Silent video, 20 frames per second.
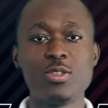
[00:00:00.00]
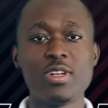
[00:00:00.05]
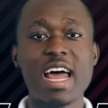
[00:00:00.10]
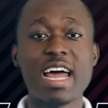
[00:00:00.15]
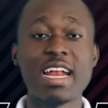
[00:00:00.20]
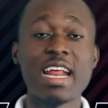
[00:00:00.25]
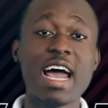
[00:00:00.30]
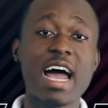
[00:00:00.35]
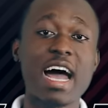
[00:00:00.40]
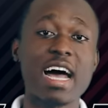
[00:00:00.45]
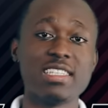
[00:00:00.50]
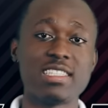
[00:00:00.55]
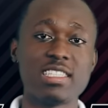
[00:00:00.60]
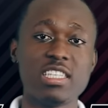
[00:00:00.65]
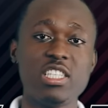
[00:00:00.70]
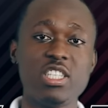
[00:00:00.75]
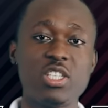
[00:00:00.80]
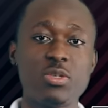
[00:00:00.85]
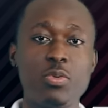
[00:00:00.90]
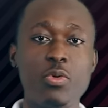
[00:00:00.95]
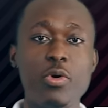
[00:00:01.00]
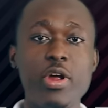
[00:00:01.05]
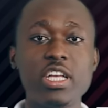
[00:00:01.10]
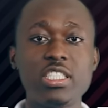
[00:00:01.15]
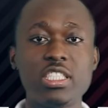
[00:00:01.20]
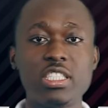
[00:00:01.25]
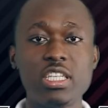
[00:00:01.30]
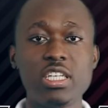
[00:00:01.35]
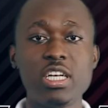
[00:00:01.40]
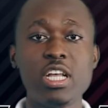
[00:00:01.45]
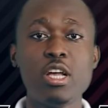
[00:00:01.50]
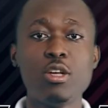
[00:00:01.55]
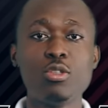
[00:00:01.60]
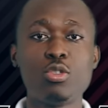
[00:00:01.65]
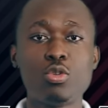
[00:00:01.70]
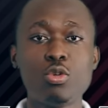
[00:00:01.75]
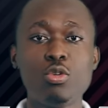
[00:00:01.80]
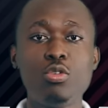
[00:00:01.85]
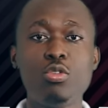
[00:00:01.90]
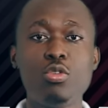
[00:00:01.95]
to that as inspiration
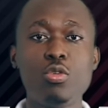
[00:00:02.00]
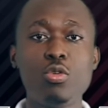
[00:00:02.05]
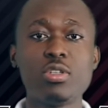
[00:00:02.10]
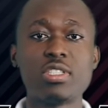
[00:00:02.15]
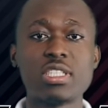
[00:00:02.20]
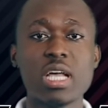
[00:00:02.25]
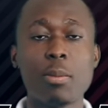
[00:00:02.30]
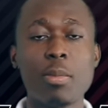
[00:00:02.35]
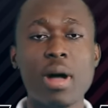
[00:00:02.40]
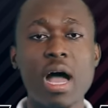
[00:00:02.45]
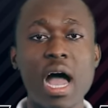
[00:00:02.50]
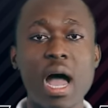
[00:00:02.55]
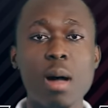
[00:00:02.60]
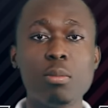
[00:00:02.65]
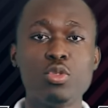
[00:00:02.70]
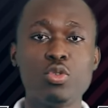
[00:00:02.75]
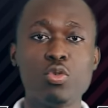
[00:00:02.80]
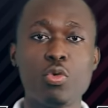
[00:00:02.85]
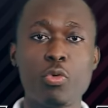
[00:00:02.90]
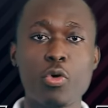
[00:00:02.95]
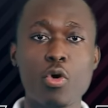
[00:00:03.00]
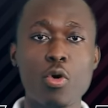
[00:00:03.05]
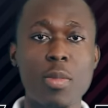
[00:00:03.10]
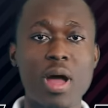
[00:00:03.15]
to do some harm to Real